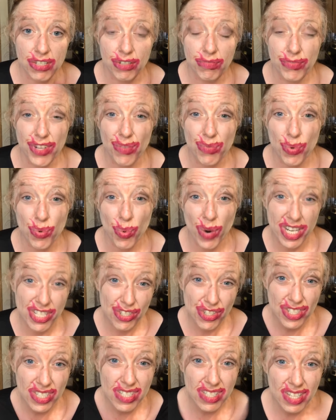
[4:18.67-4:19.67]
If you have
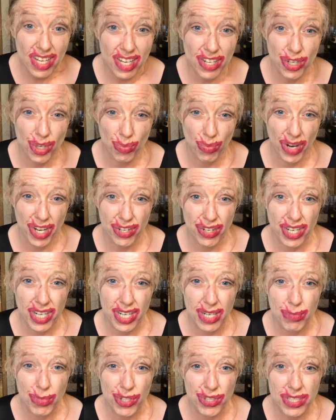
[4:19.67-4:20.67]
questions and you're wondering
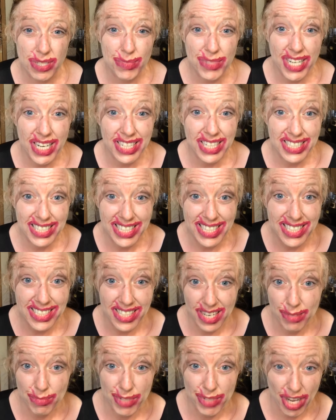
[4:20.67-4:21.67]
about some techniques,
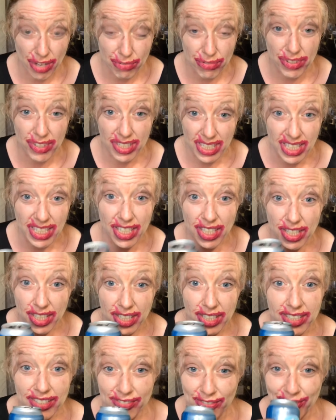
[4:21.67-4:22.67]
I'm definitely here
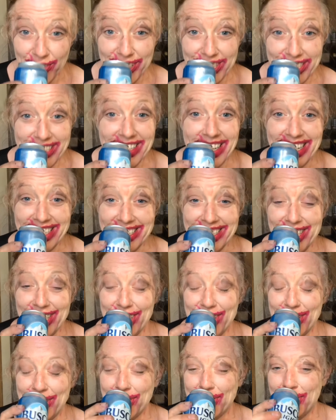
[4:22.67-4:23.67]
for
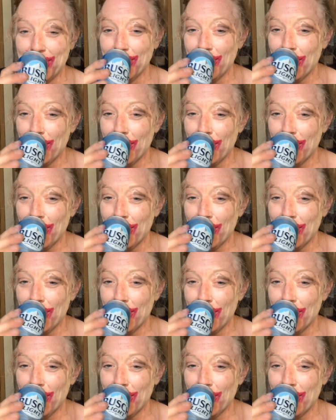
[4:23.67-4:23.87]
techniques.